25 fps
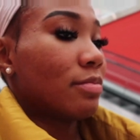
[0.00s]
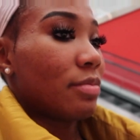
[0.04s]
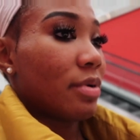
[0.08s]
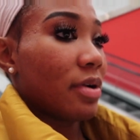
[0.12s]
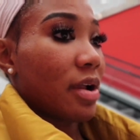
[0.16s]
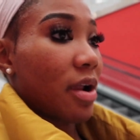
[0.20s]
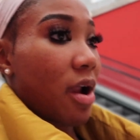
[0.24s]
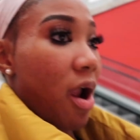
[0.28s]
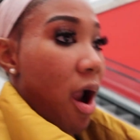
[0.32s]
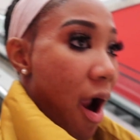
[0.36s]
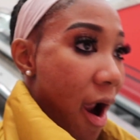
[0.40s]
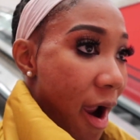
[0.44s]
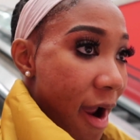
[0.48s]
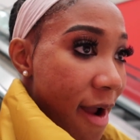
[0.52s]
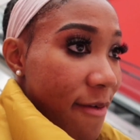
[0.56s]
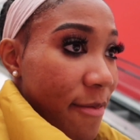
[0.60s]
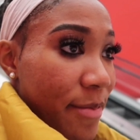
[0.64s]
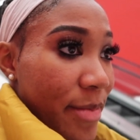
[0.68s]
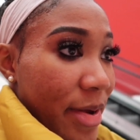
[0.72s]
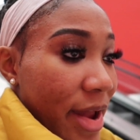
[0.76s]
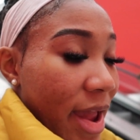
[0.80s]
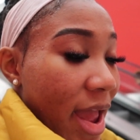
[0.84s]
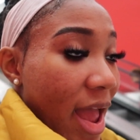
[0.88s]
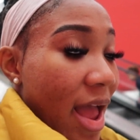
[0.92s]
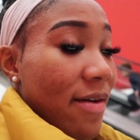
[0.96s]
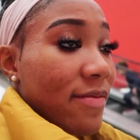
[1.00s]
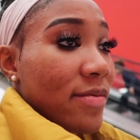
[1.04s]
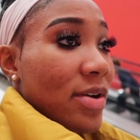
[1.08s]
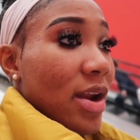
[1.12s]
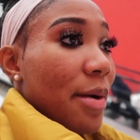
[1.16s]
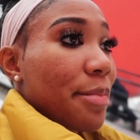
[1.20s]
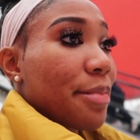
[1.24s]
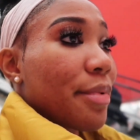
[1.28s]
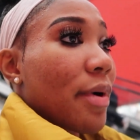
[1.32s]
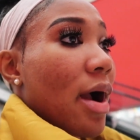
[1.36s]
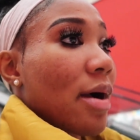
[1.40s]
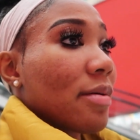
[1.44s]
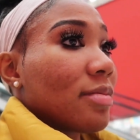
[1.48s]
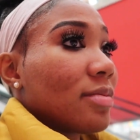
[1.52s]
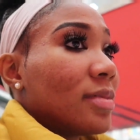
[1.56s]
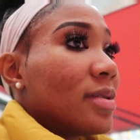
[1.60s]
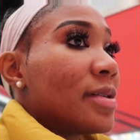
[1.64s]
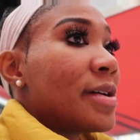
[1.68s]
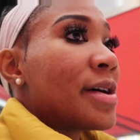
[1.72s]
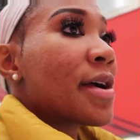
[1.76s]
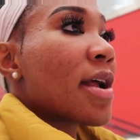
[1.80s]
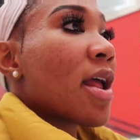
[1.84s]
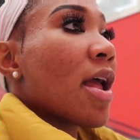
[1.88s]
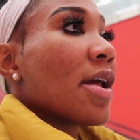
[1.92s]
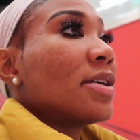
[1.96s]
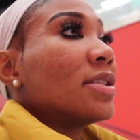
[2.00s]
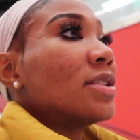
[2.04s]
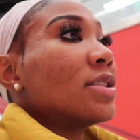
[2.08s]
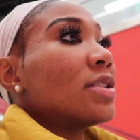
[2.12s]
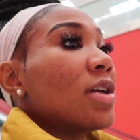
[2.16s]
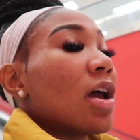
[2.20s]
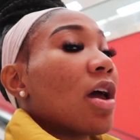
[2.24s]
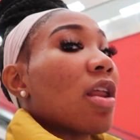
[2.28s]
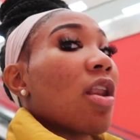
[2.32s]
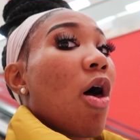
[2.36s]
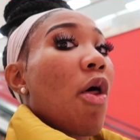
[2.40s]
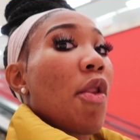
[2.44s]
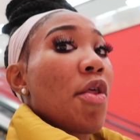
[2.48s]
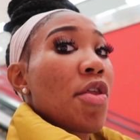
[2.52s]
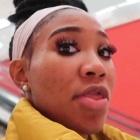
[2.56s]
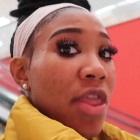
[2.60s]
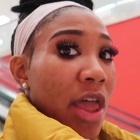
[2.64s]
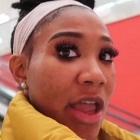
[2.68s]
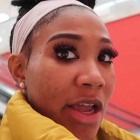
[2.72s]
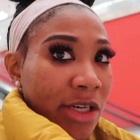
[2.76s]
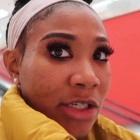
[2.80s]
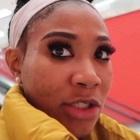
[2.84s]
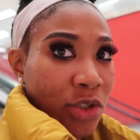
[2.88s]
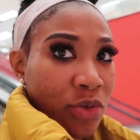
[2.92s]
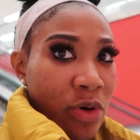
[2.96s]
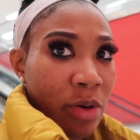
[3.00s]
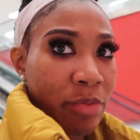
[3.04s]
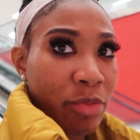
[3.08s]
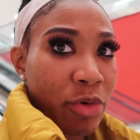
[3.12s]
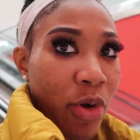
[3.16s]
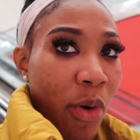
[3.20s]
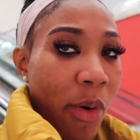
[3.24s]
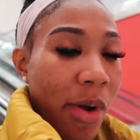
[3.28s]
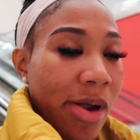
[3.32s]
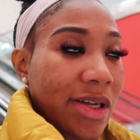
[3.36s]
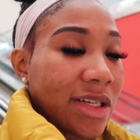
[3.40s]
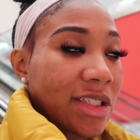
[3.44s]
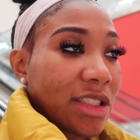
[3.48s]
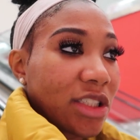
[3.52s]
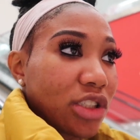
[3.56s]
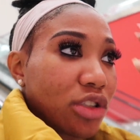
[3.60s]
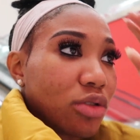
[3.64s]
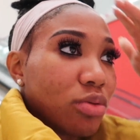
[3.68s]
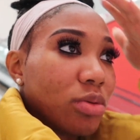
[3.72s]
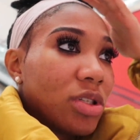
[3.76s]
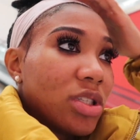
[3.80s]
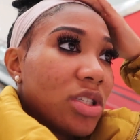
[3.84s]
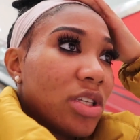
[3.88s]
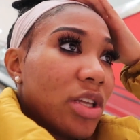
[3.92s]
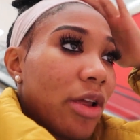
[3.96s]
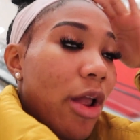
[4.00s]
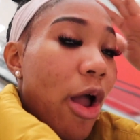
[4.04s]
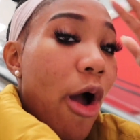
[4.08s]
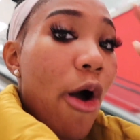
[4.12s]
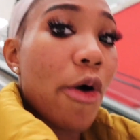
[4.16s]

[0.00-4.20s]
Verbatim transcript: but I haven't been having that problem. The only thing new I'm doing is the sweet tea.